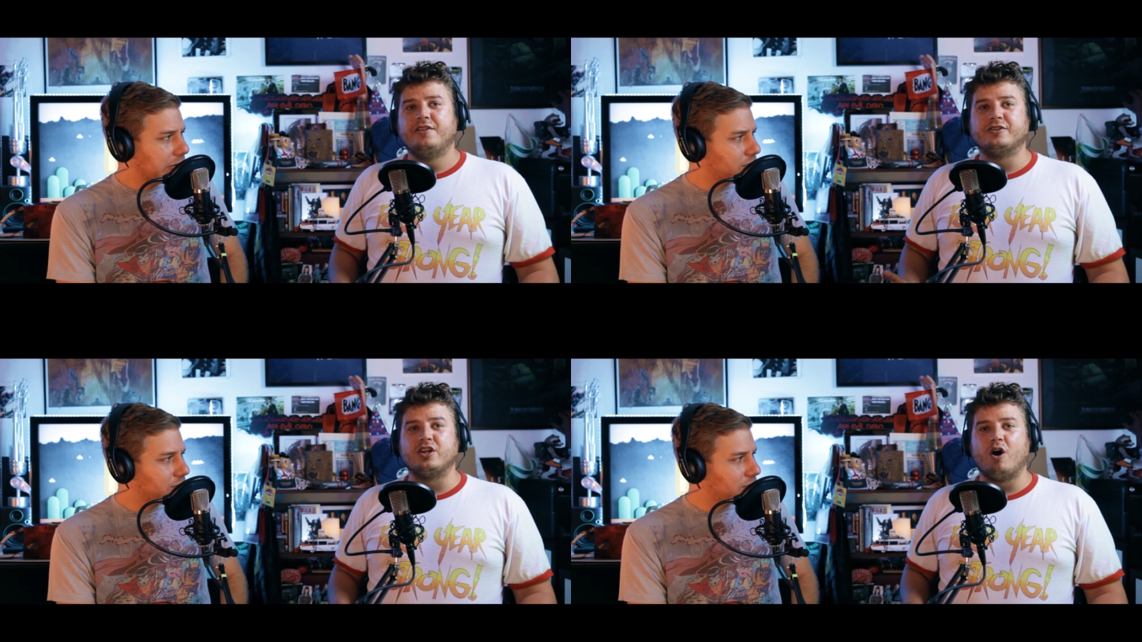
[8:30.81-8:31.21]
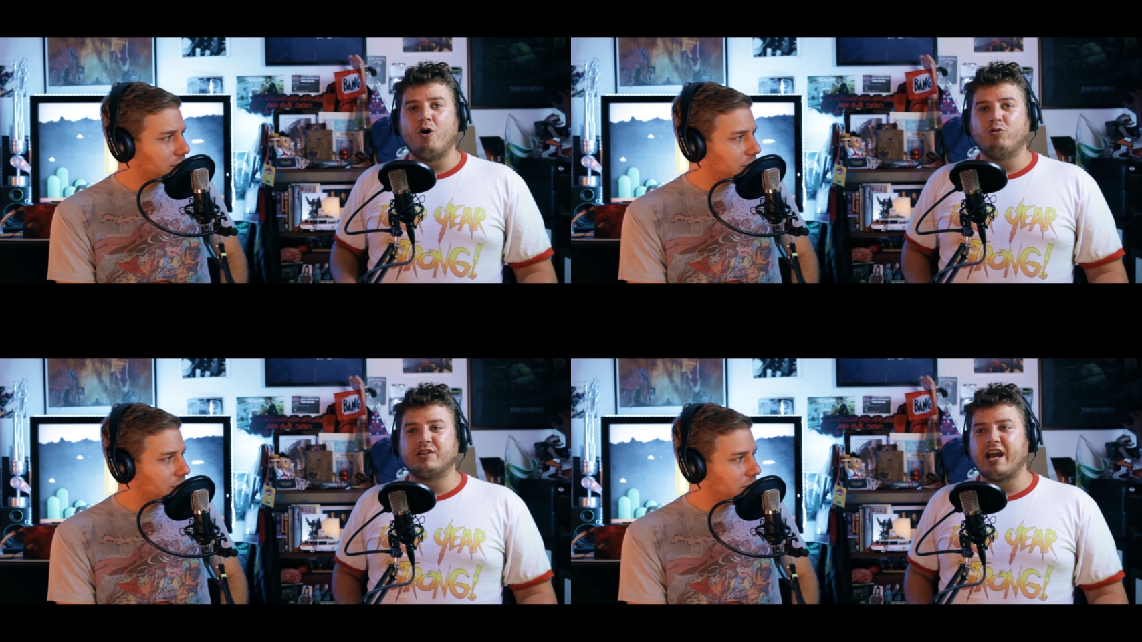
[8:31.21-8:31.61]
Speaker 1: there's an
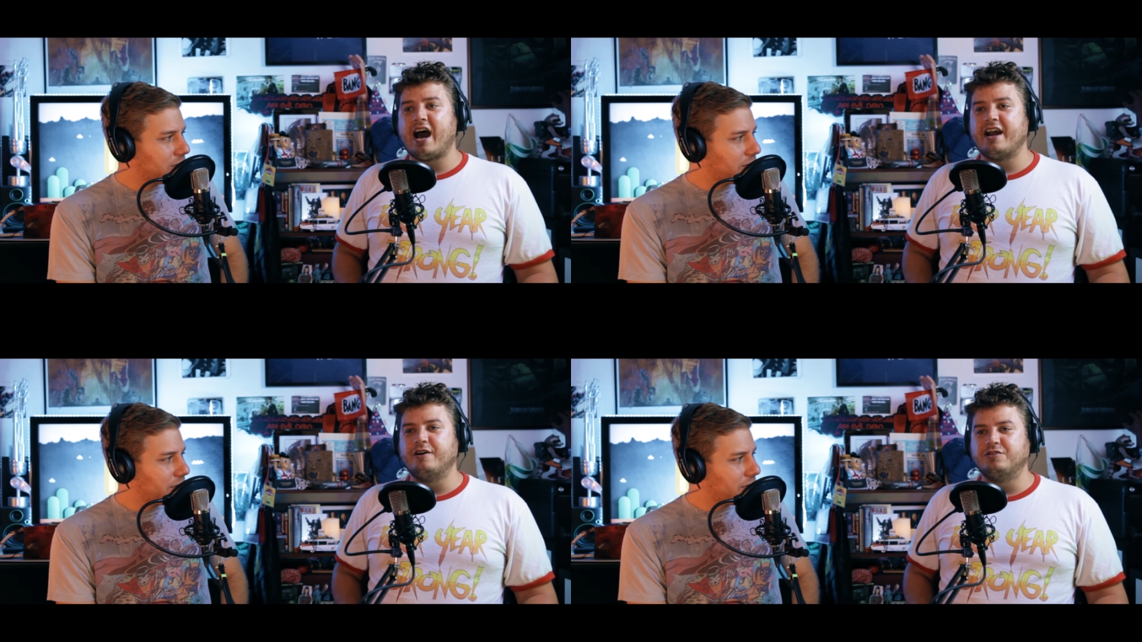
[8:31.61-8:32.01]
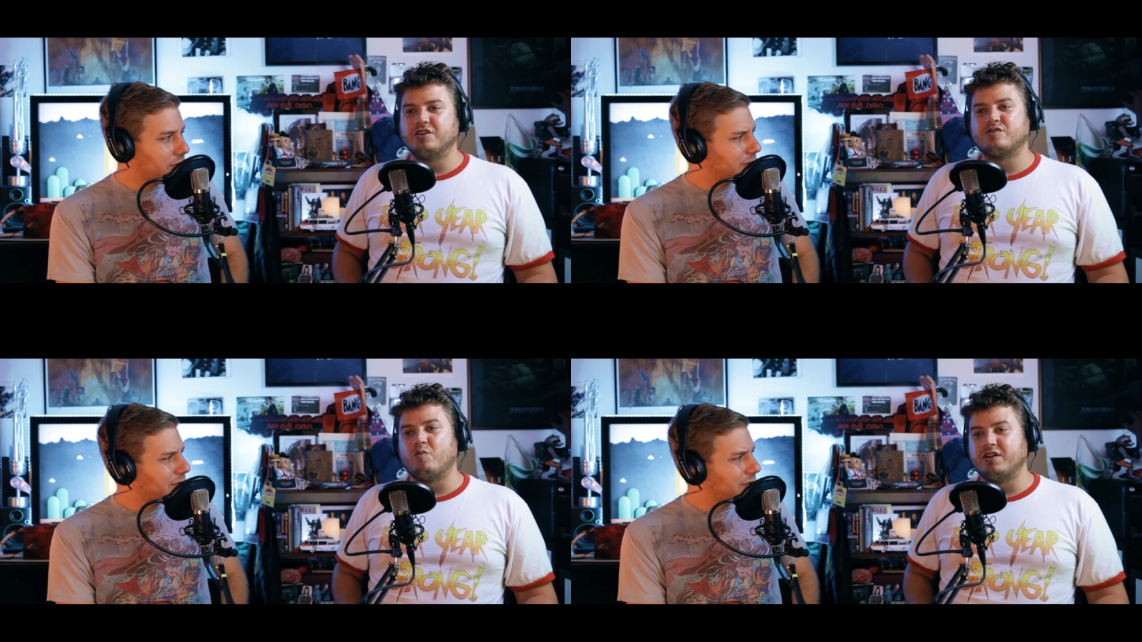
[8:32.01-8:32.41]
old guy who
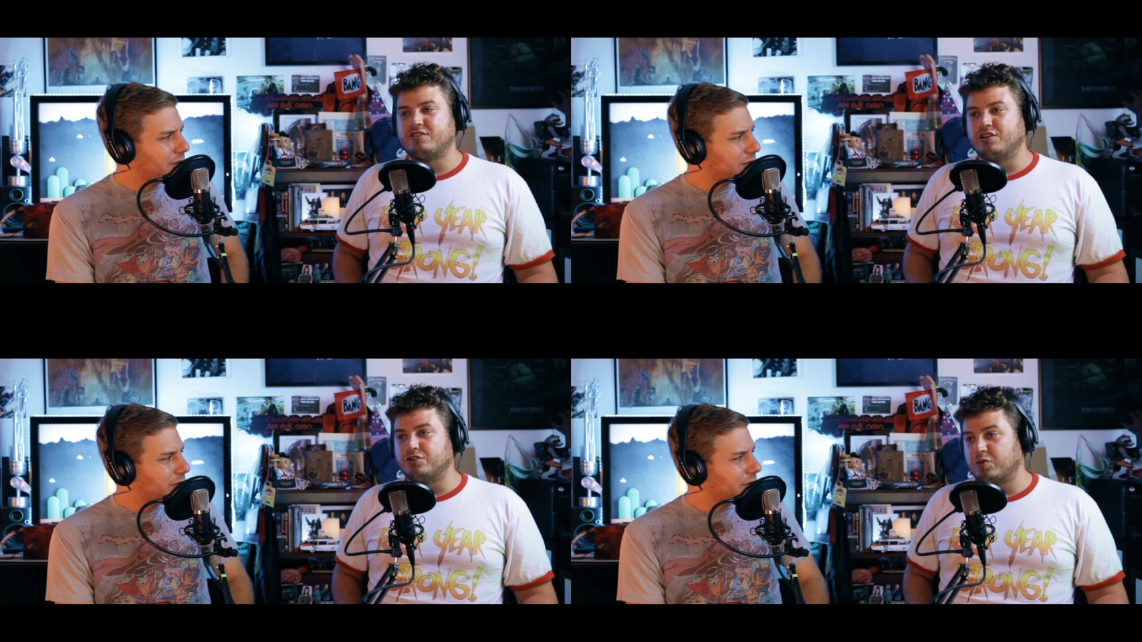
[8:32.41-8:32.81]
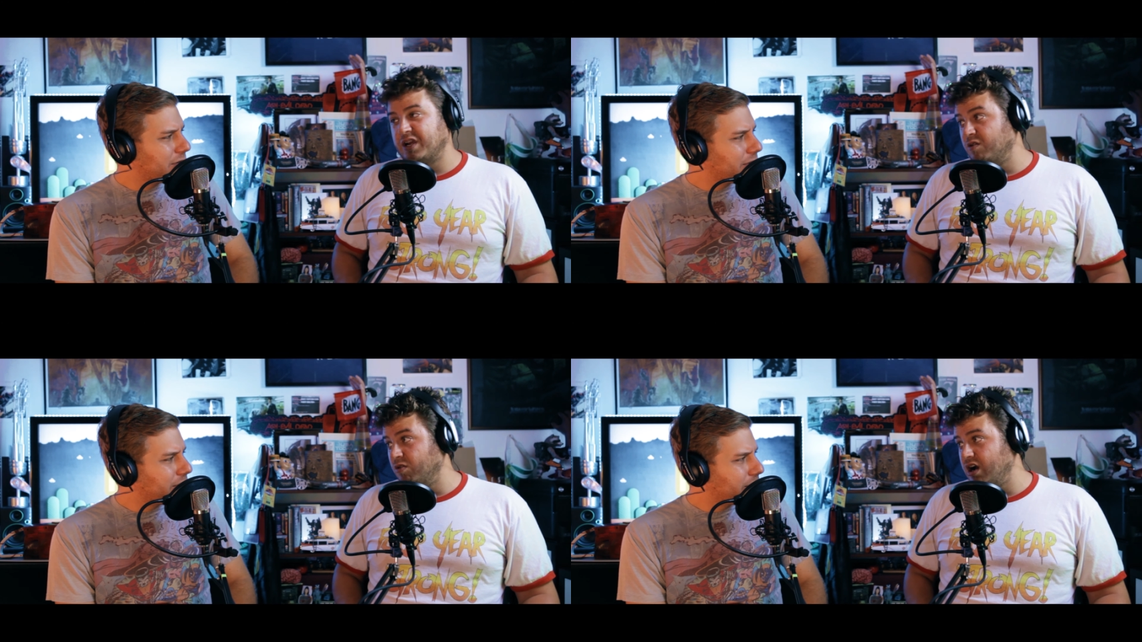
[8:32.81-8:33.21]
just wants to
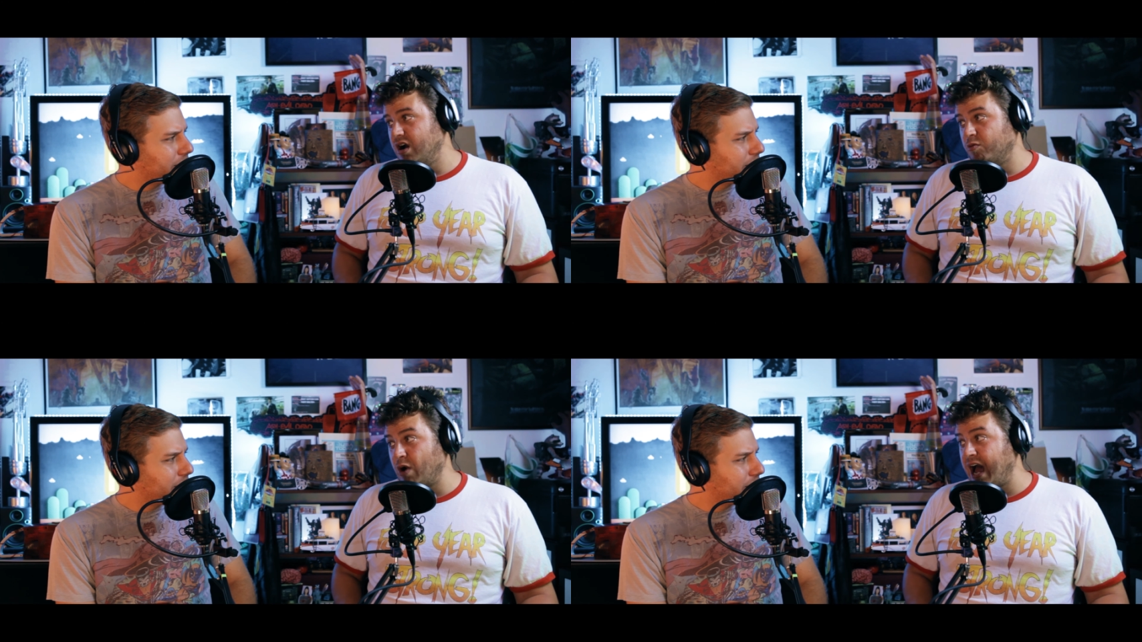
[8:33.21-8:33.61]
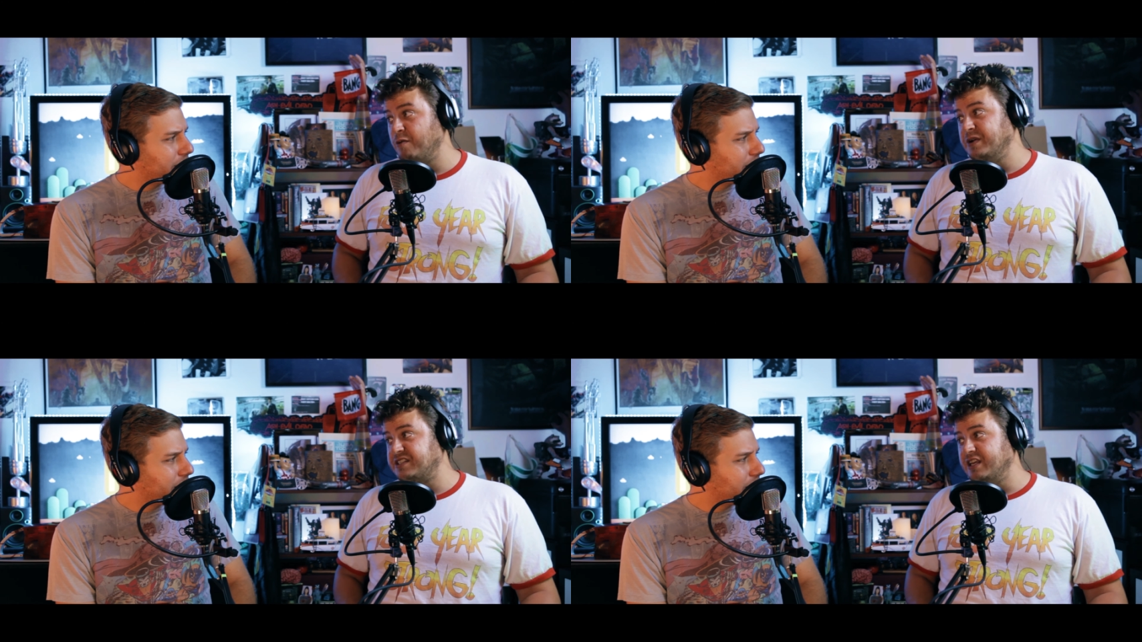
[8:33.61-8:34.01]
drink uh,
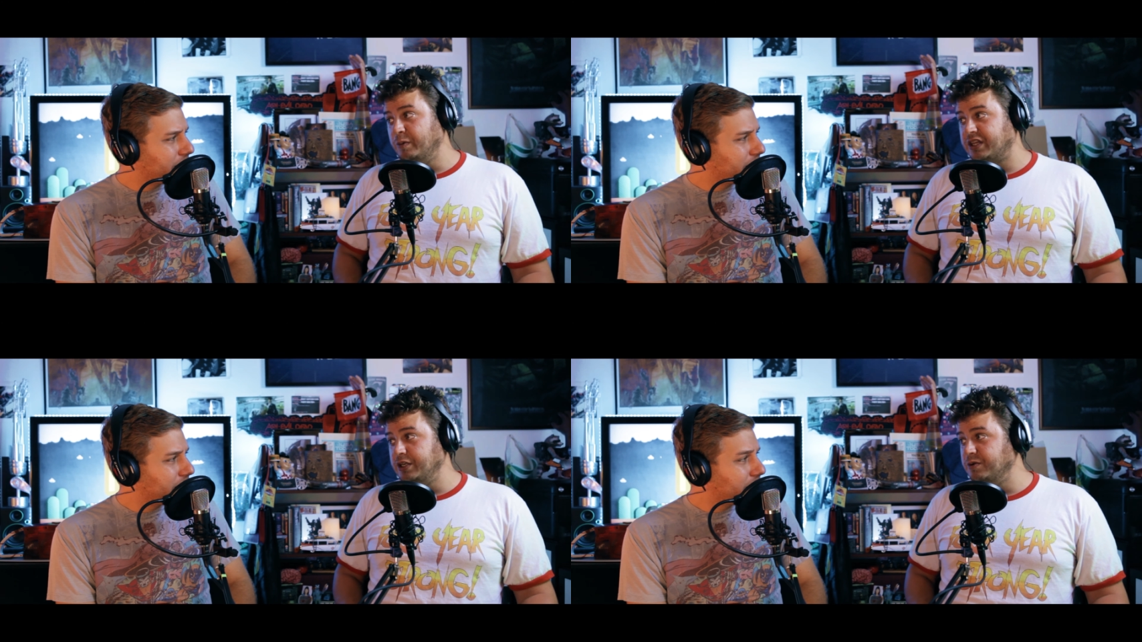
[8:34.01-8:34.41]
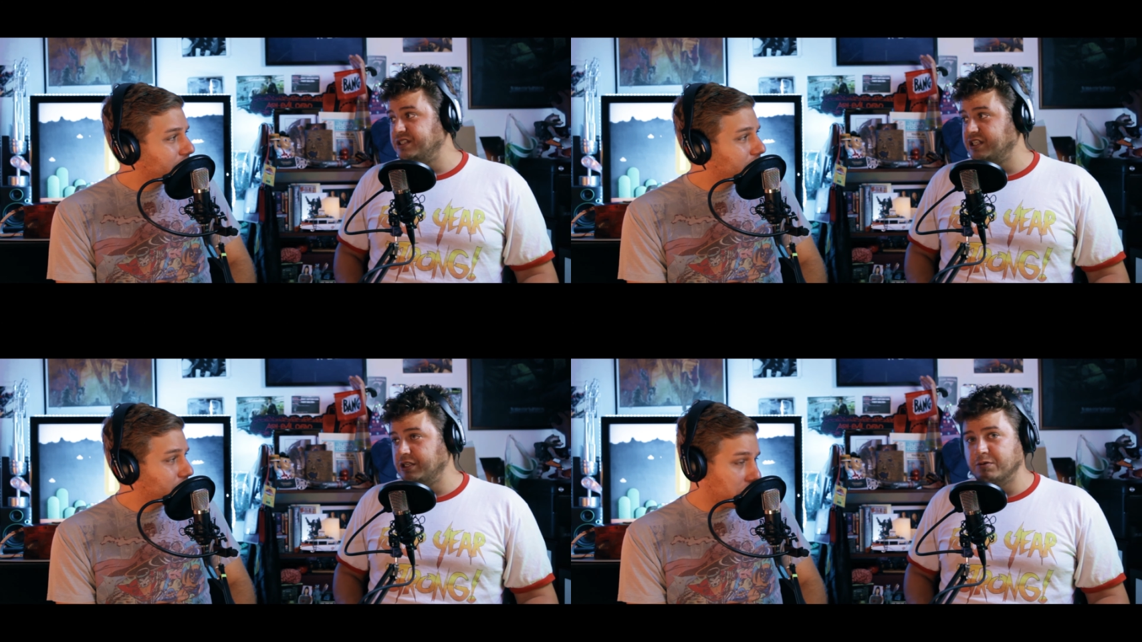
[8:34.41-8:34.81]
rye whiskey with you
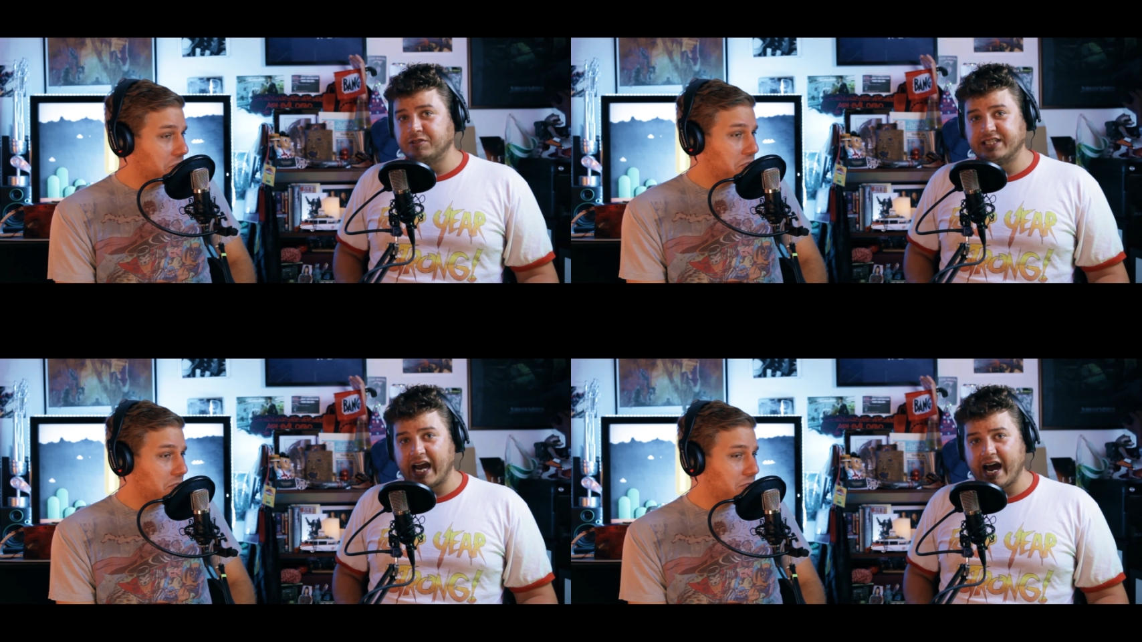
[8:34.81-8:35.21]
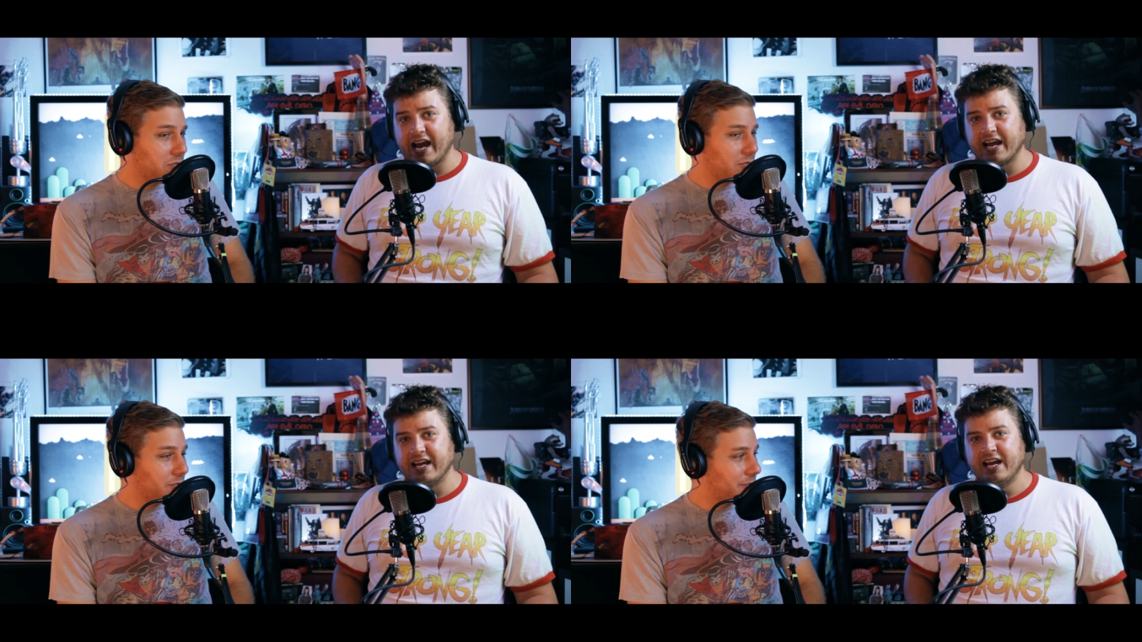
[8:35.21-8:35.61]
until you
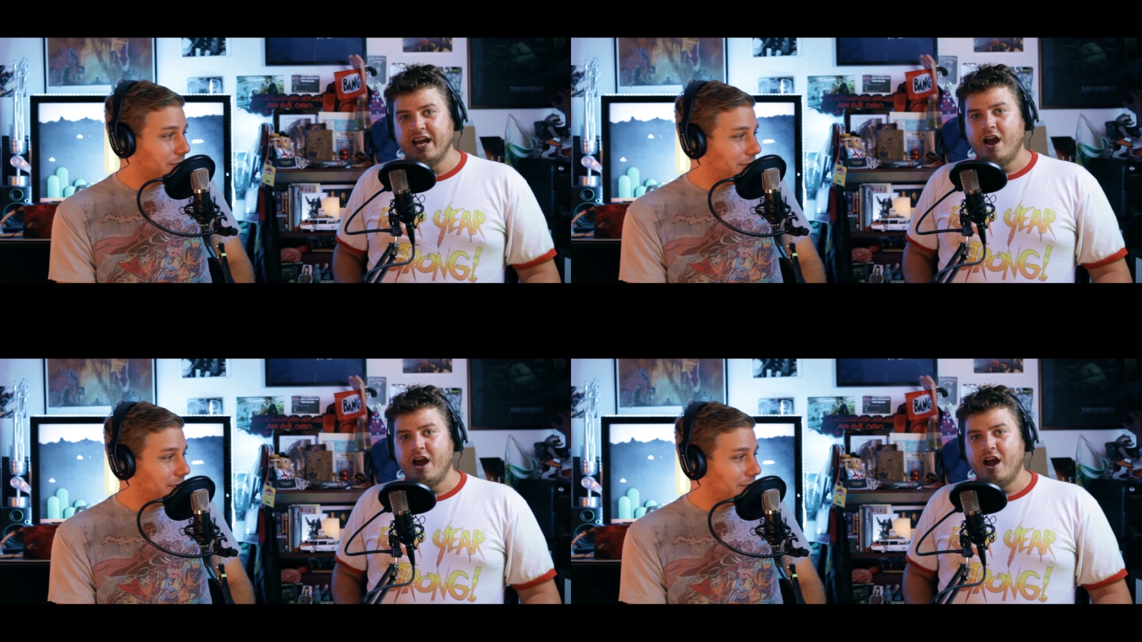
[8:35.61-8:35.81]
die